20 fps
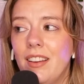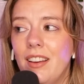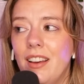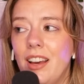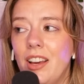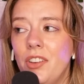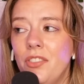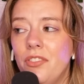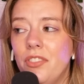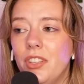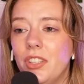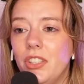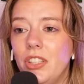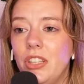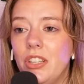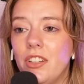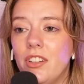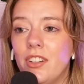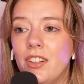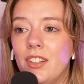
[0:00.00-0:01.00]
I feel
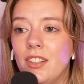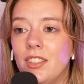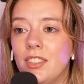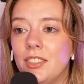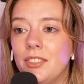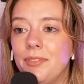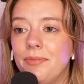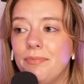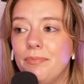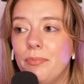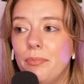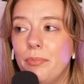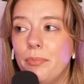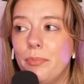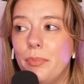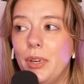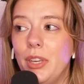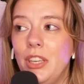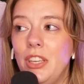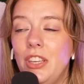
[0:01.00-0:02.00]
you, girl.
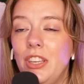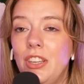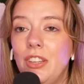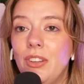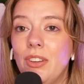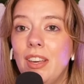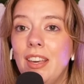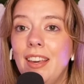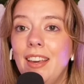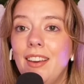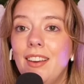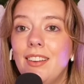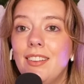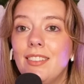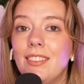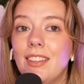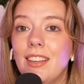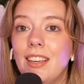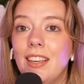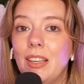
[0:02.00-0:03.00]
But you can't
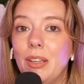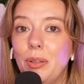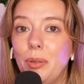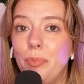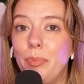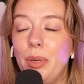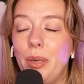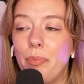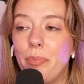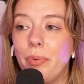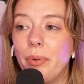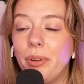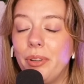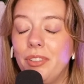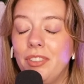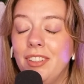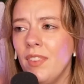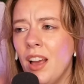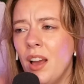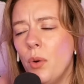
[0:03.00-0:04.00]
kill people.
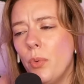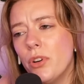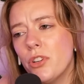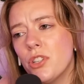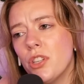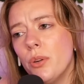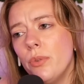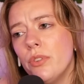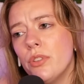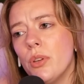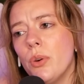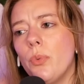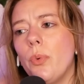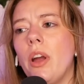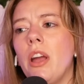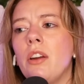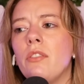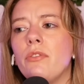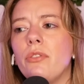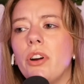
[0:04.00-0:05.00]
I wish there was a
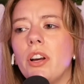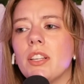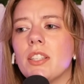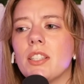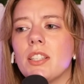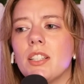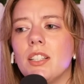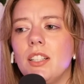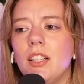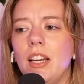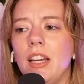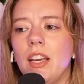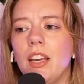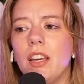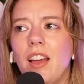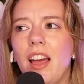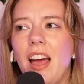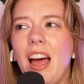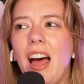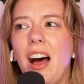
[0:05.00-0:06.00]
way for us to,
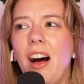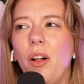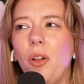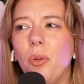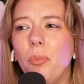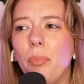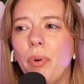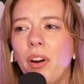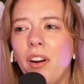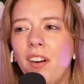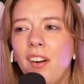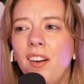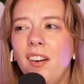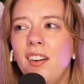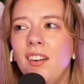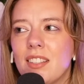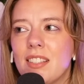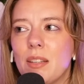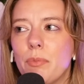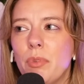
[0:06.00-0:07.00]
like, help
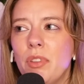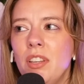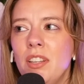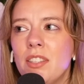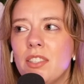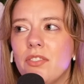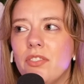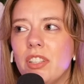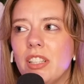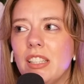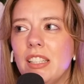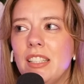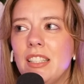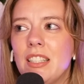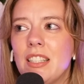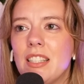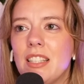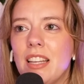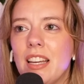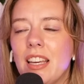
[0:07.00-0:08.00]
her. Some of these
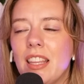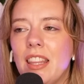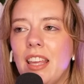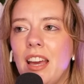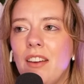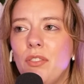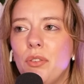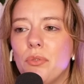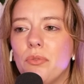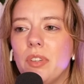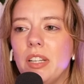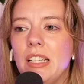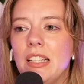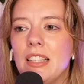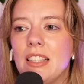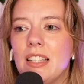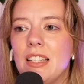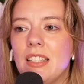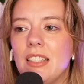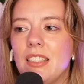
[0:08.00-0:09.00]
villains, like, they have a
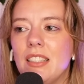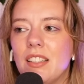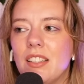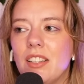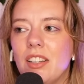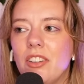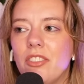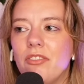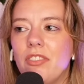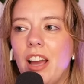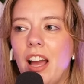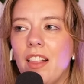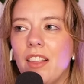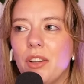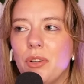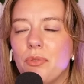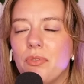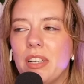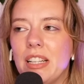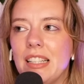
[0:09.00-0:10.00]
reason, a
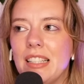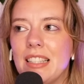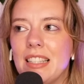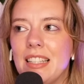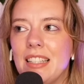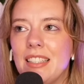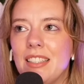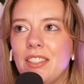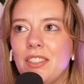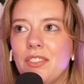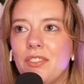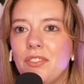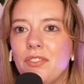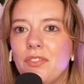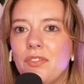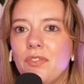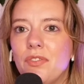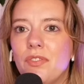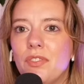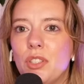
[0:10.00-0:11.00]
valid reason
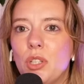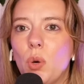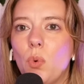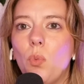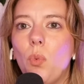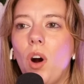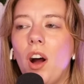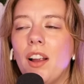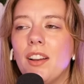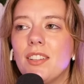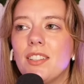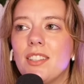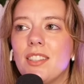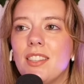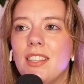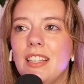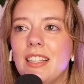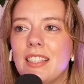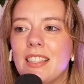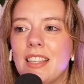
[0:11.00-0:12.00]
to want
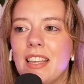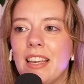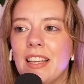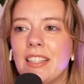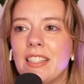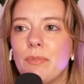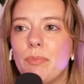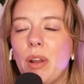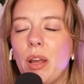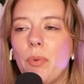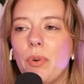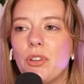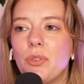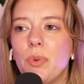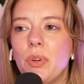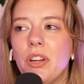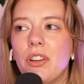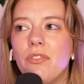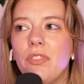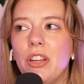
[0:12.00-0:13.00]
these things. But I wish we
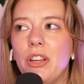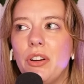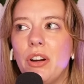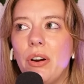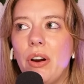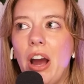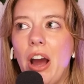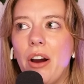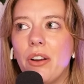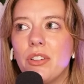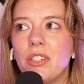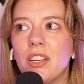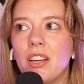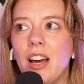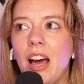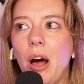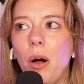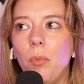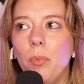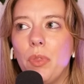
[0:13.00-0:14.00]
could figure out how to
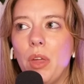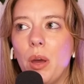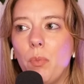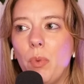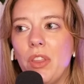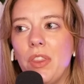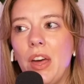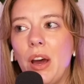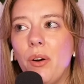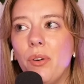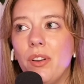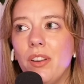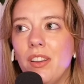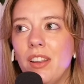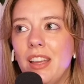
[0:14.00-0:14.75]
help them without